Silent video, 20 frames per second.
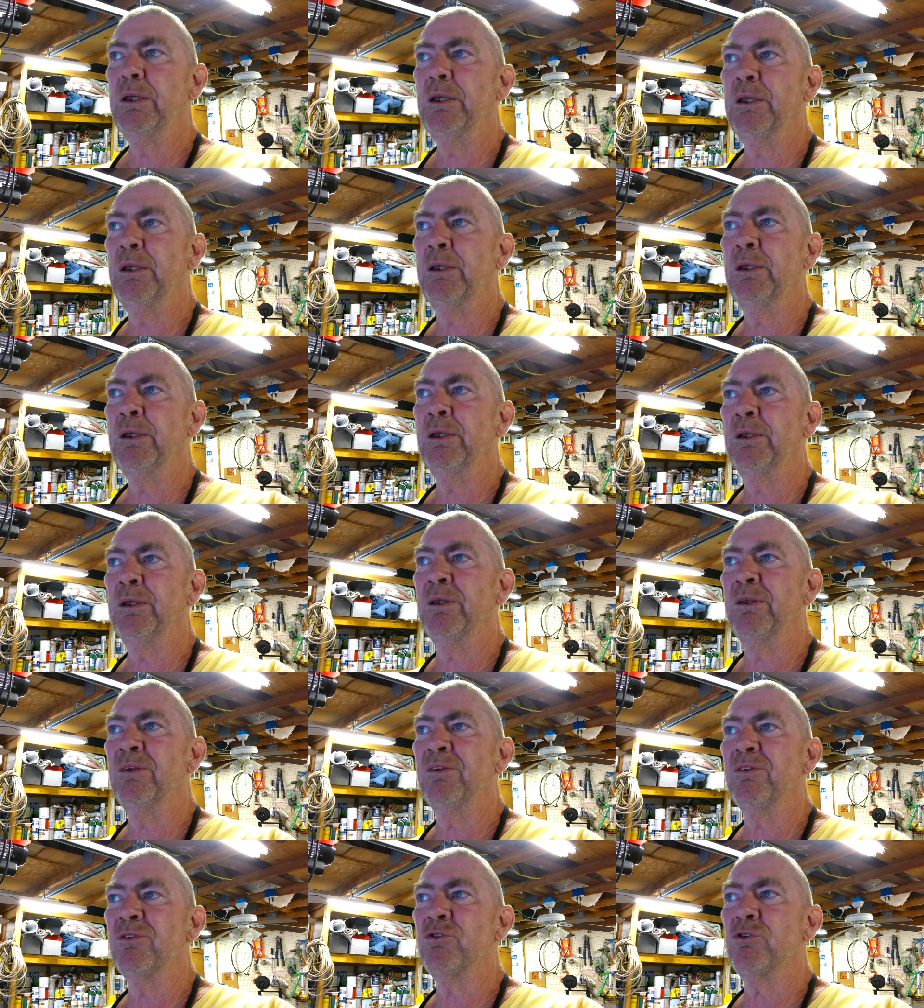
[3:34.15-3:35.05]

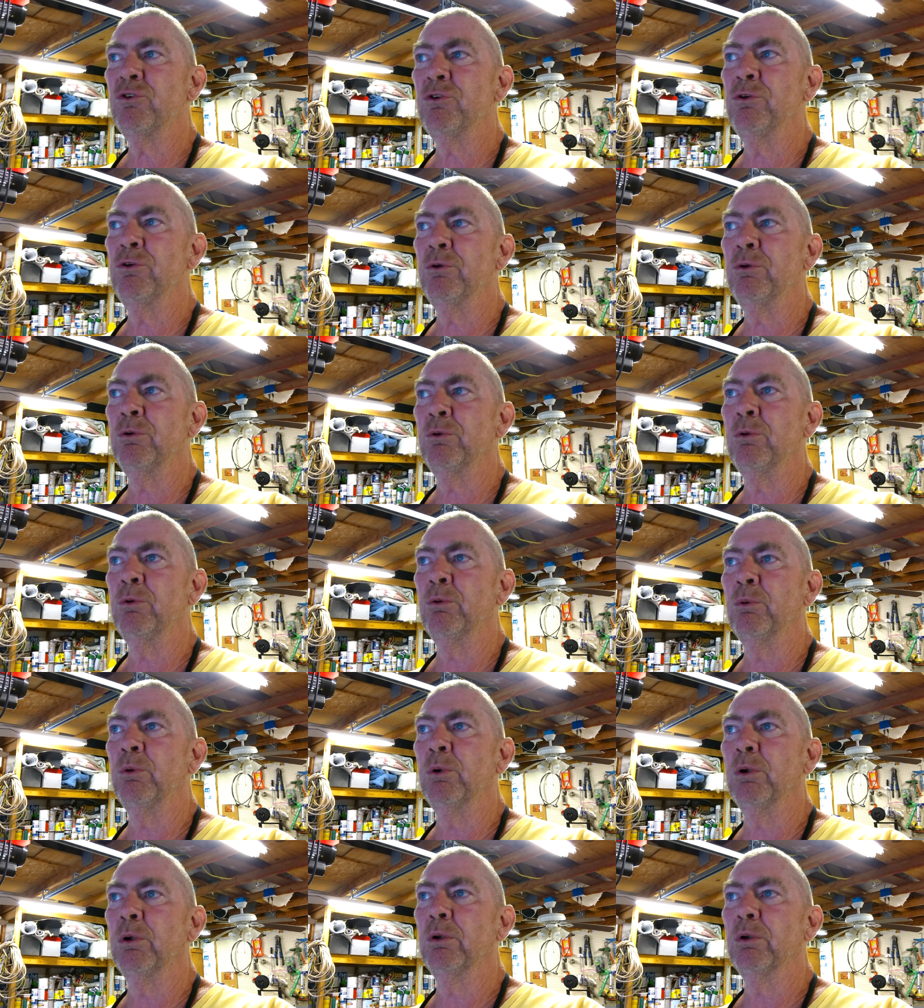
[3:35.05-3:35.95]
is
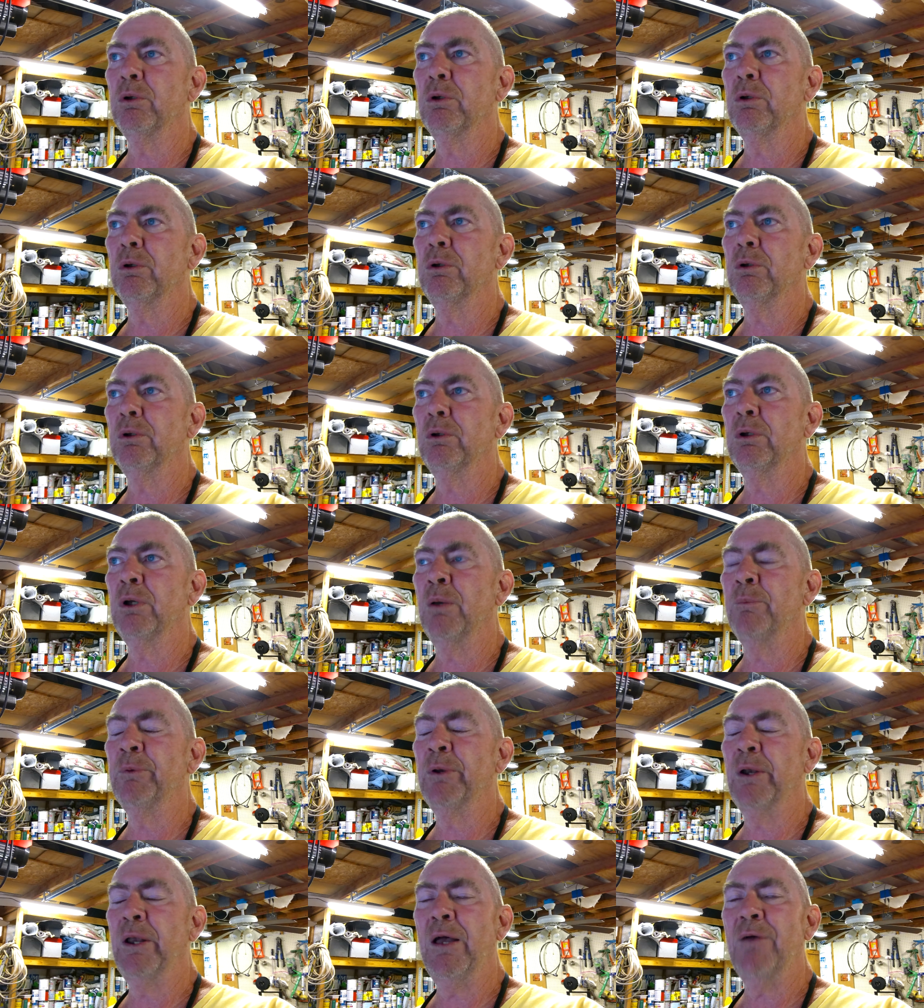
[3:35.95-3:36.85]

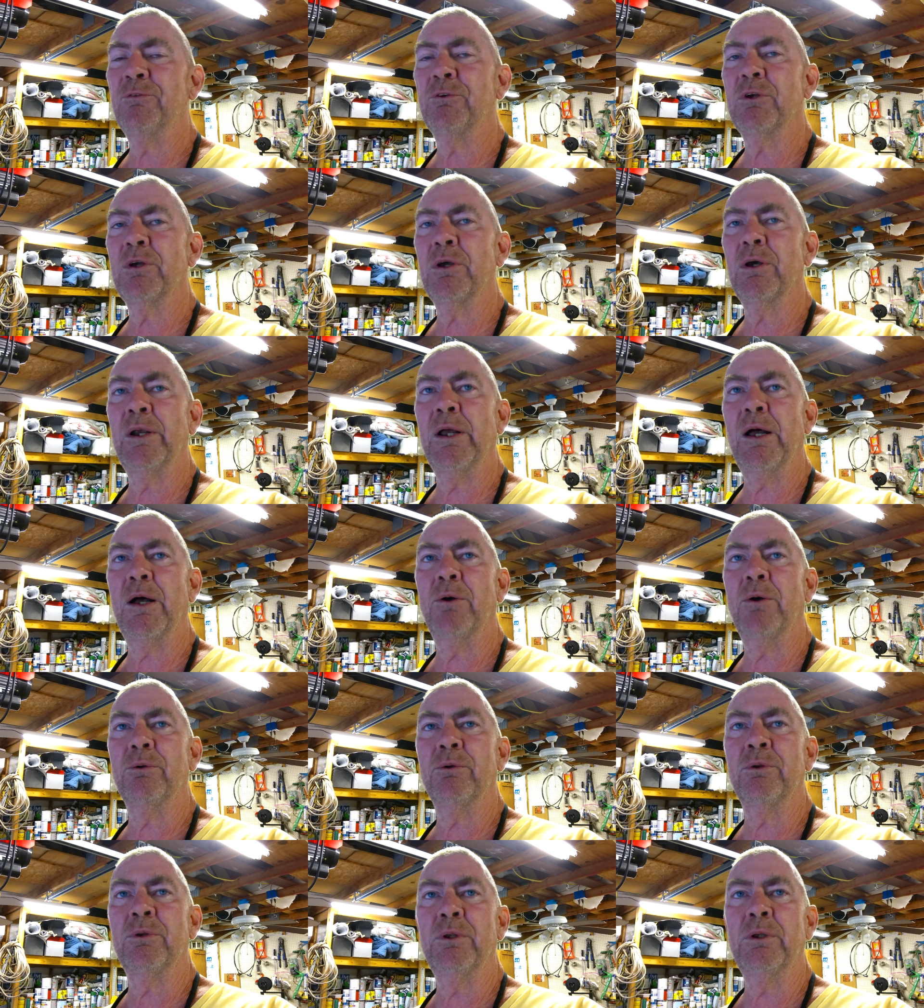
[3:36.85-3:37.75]
I'm going to have to cut
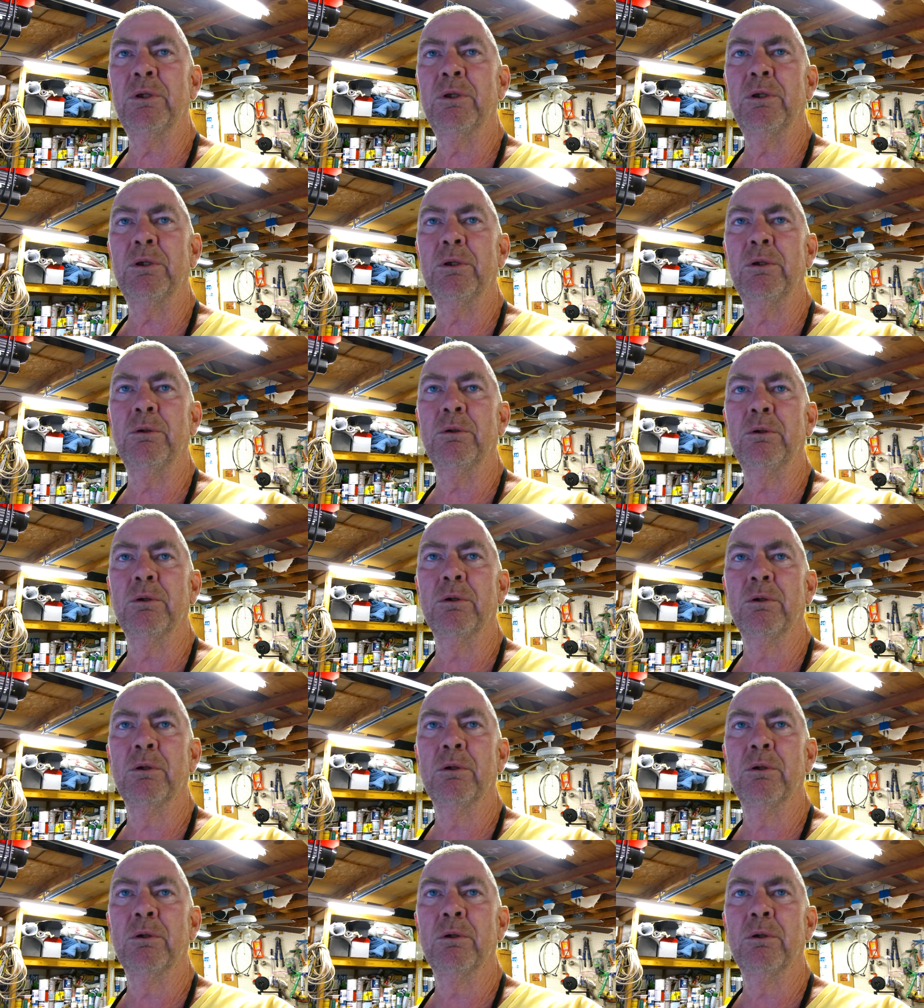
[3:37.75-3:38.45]
out the